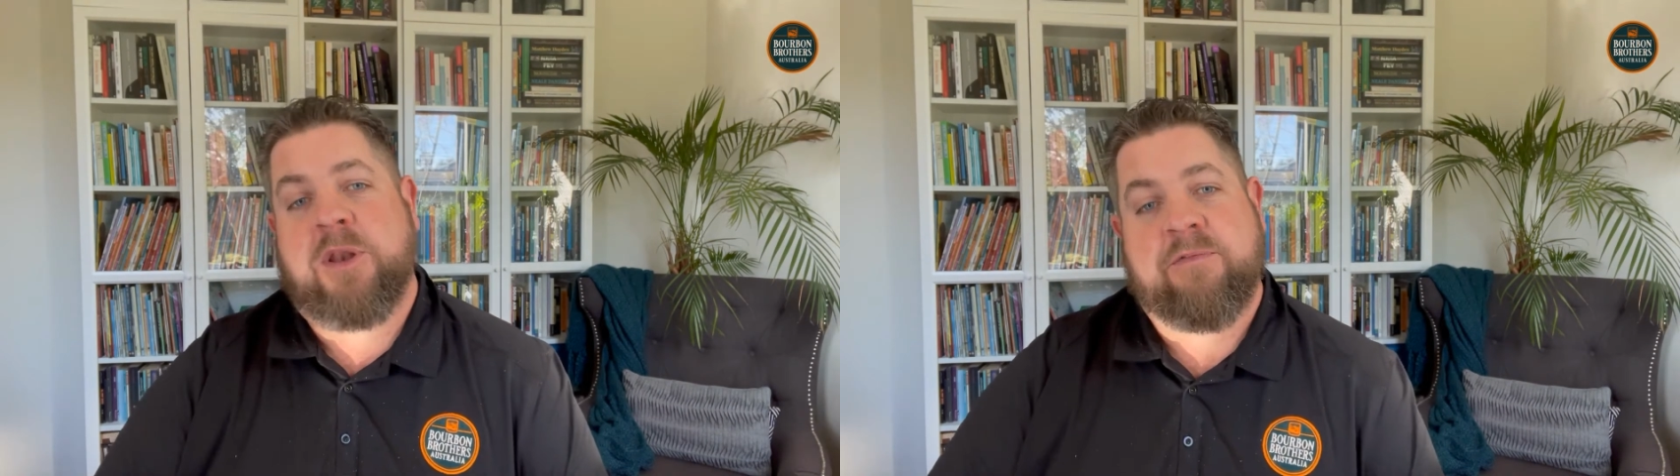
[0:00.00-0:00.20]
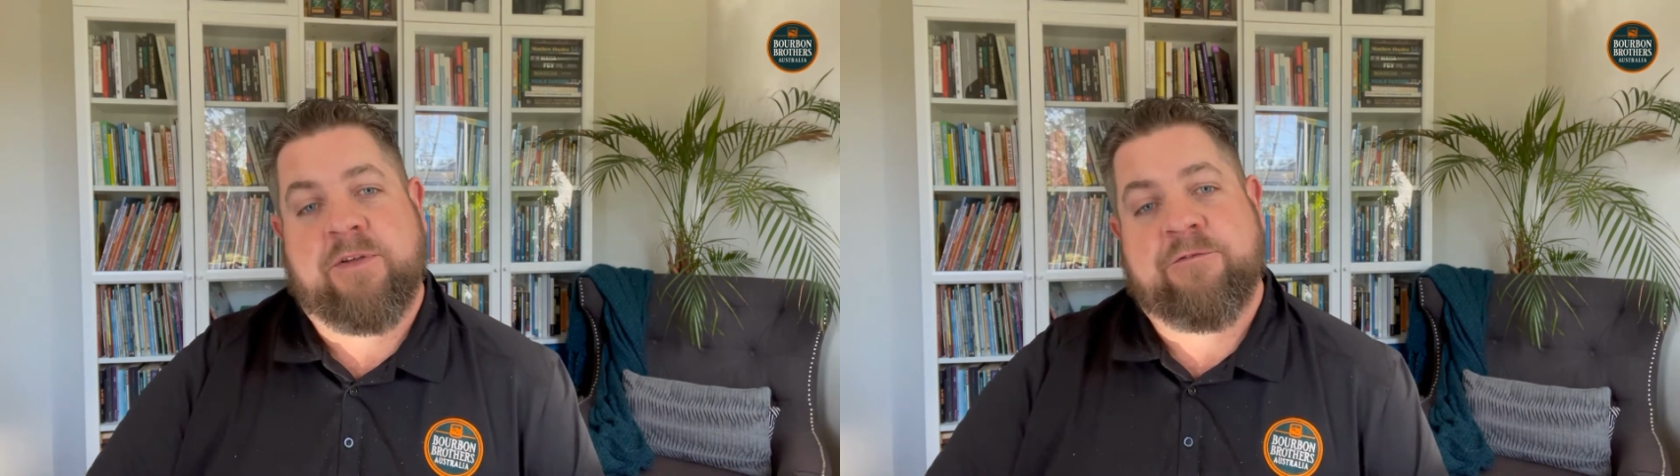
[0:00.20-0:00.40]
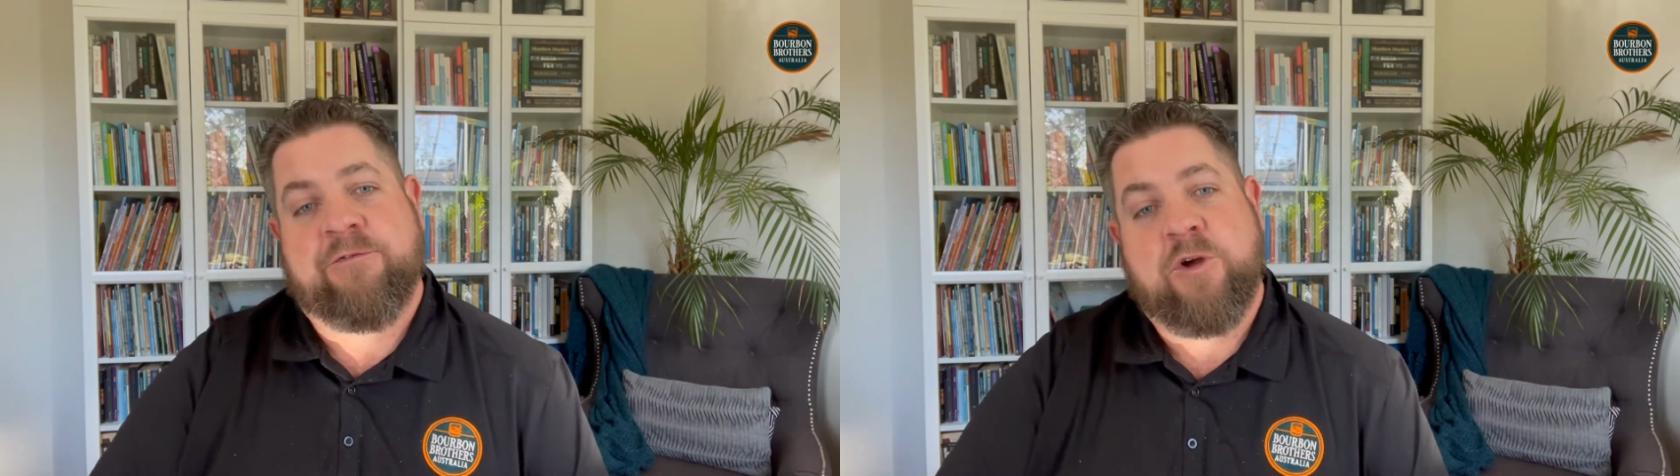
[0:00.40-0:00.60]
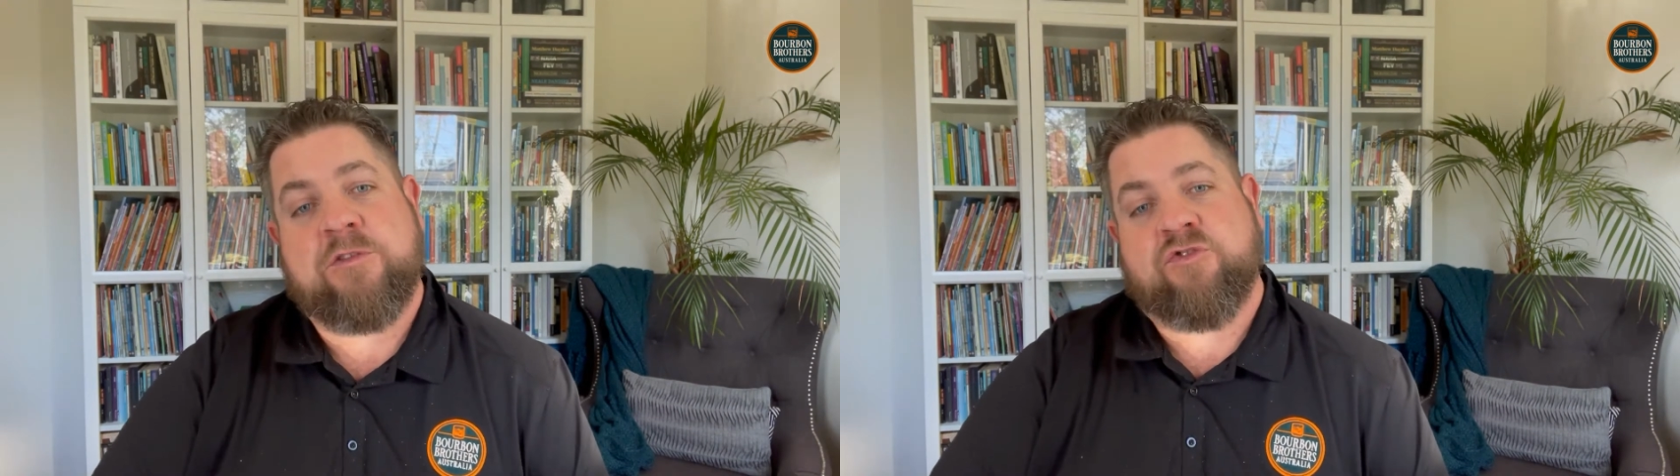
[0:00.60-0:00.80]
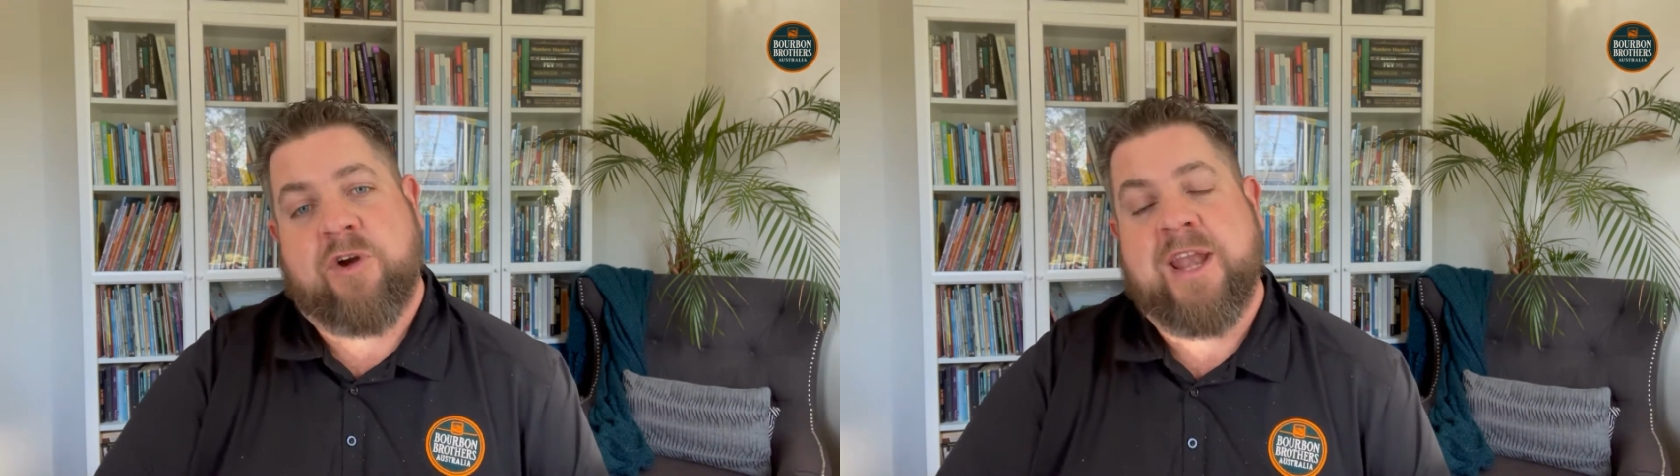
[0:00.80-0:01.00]
of the
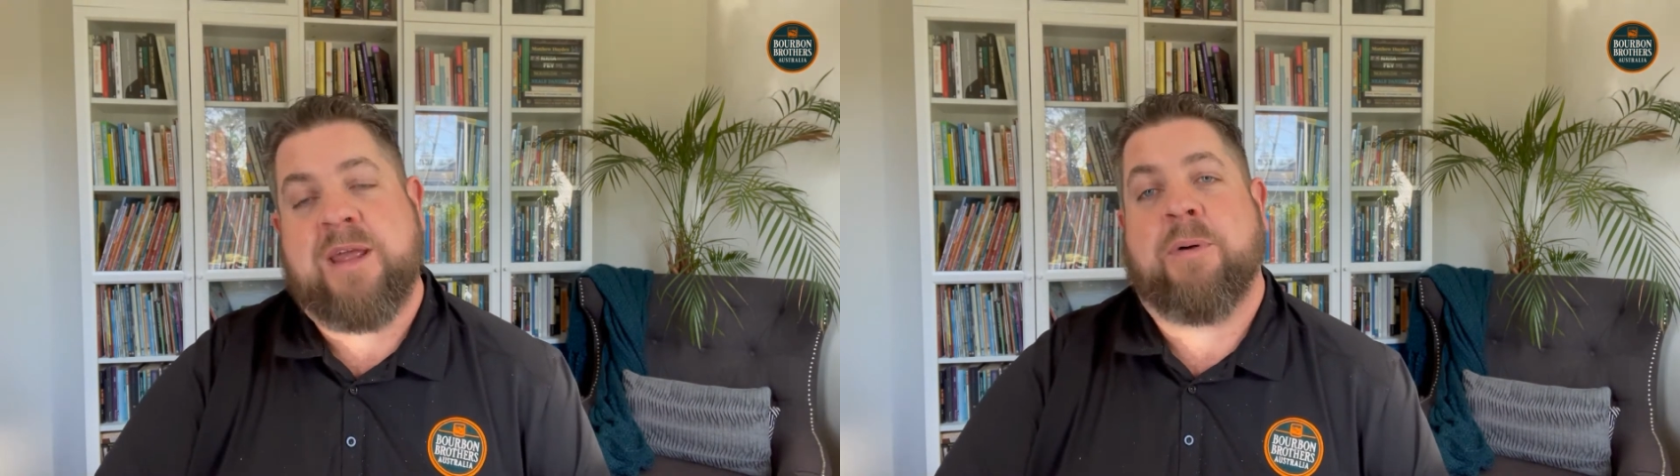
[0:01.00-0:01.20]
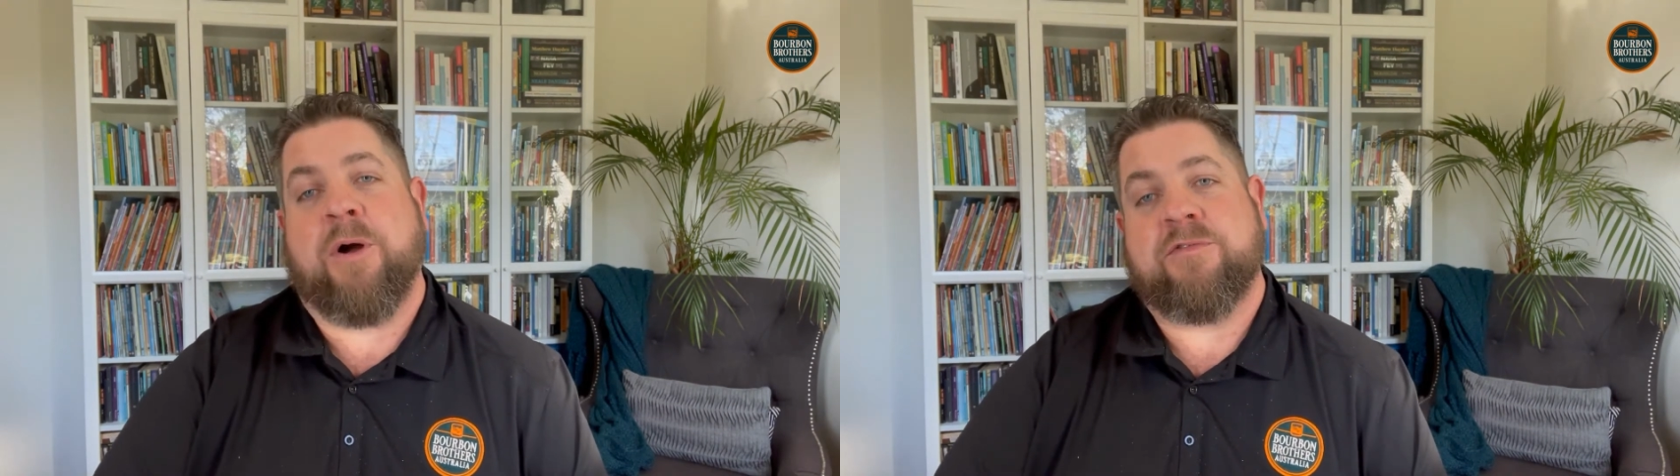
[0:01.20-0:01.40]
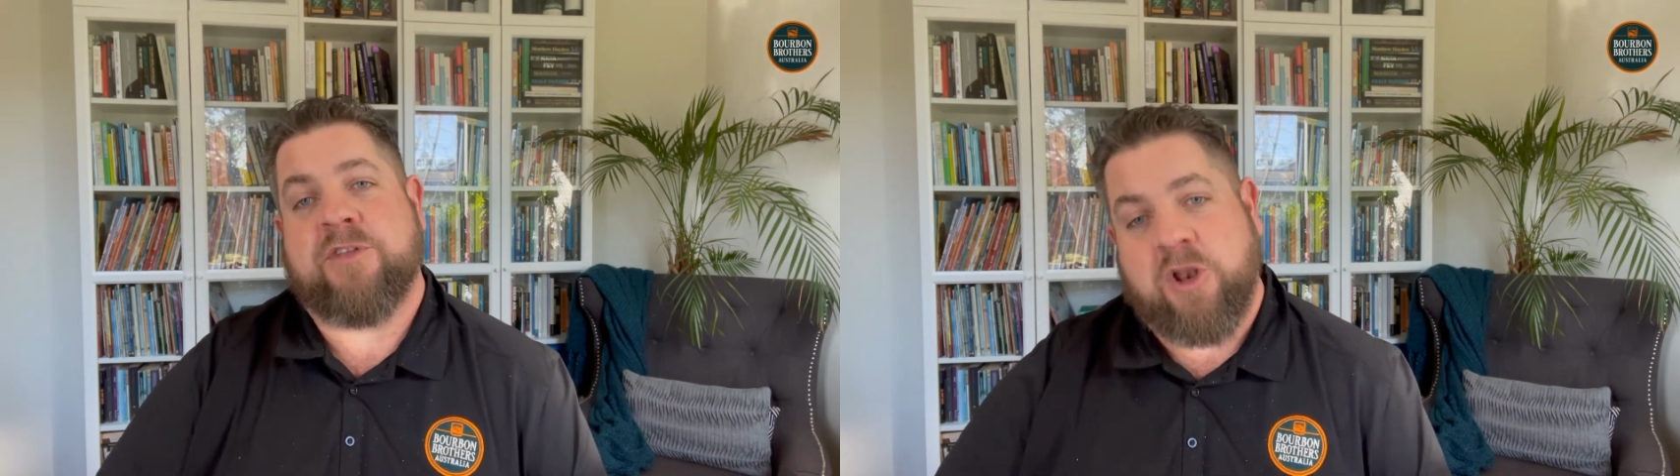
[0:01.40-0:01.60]
first trading post